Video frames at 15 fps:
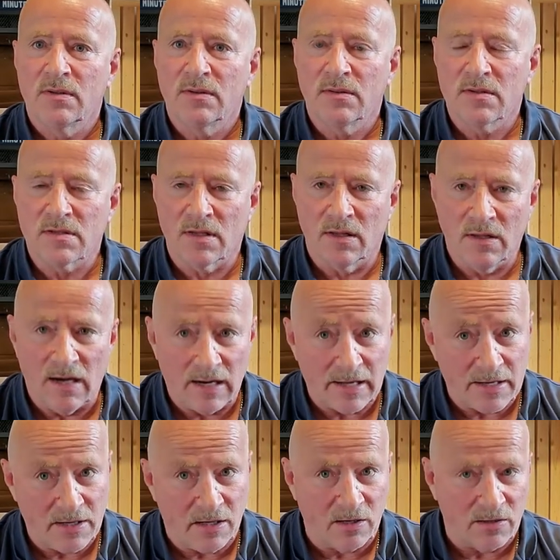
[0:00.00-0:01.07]
There's a lot of
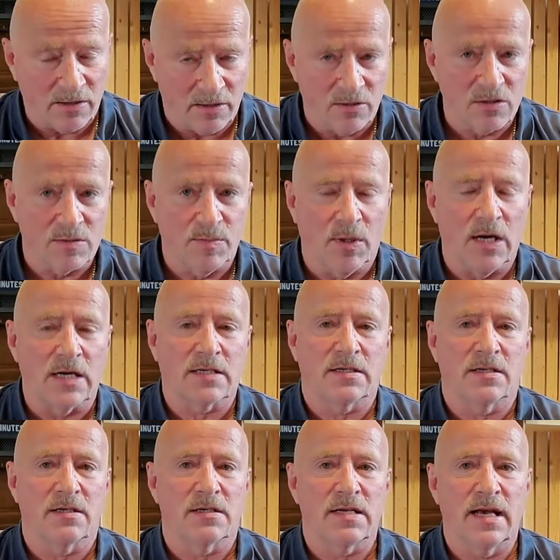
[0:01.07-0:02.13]
yarn in those
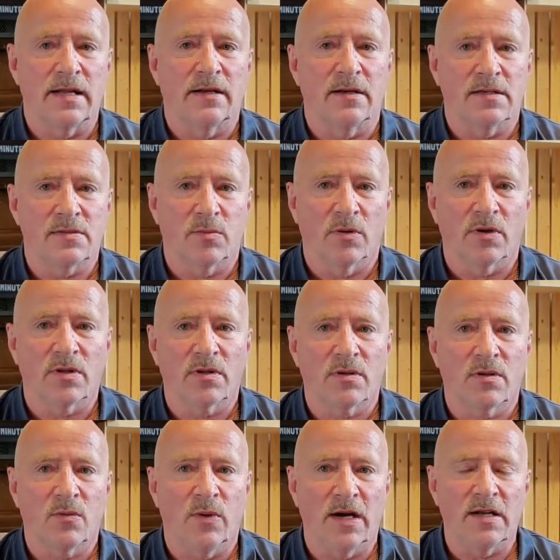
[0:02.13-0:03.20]
boxes, and it's worth
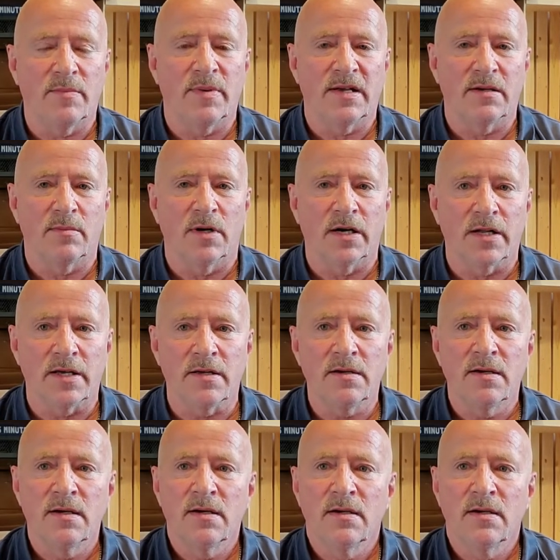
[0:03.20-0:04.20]
quite a bit of money.